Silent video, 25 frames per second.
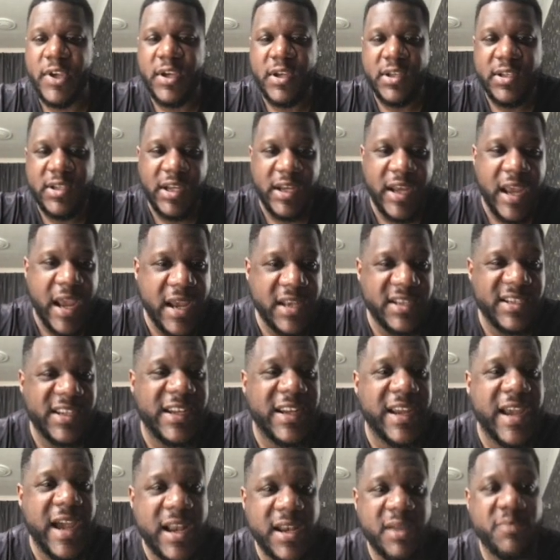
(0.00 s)
to get into
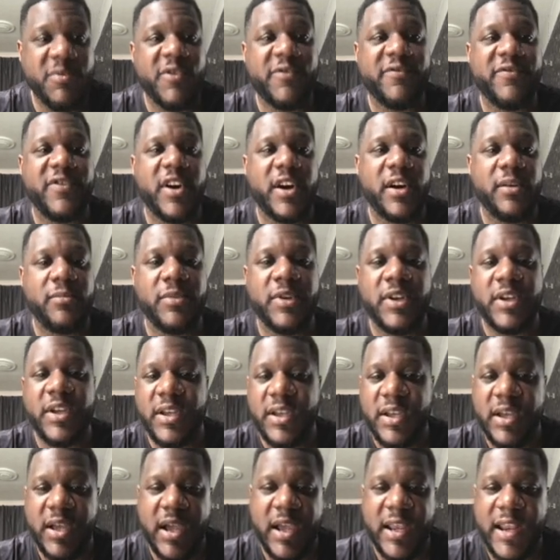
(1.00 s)
The Animal Farm.
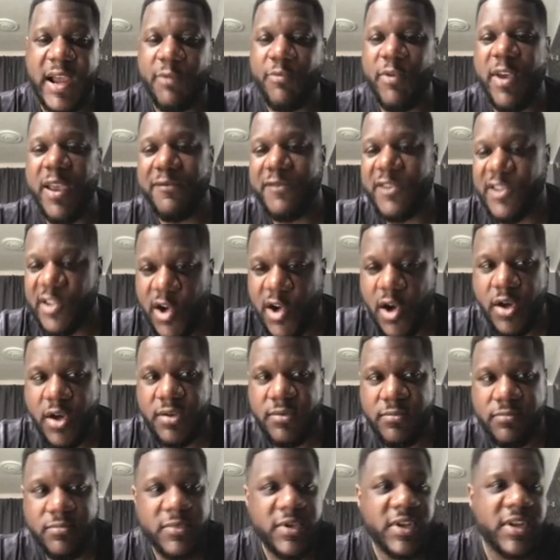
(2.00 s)
Uh, that wave is gone.